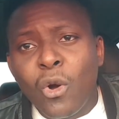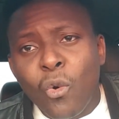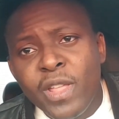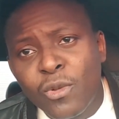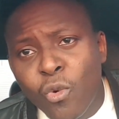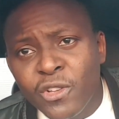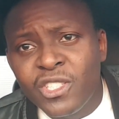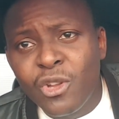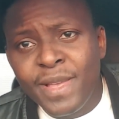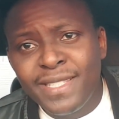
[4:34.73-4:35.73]
with gross
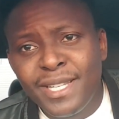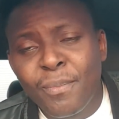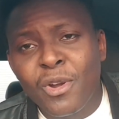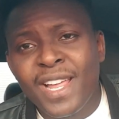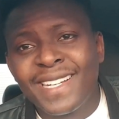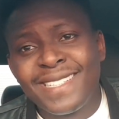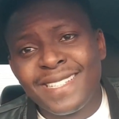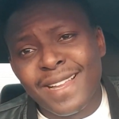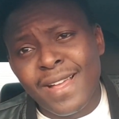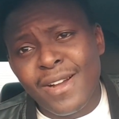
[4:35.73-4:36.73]
domestic
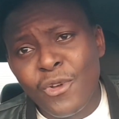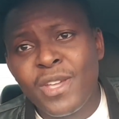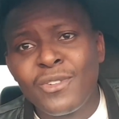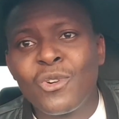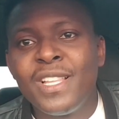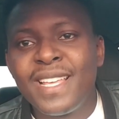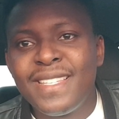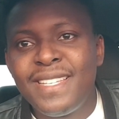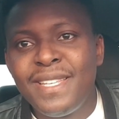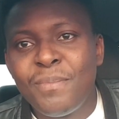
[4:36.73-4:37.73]
product, or you can call it the
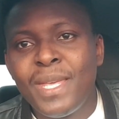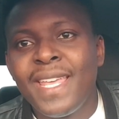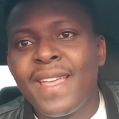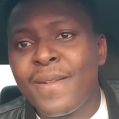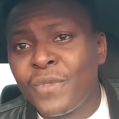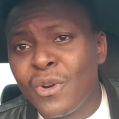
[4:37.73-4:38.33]
GDP,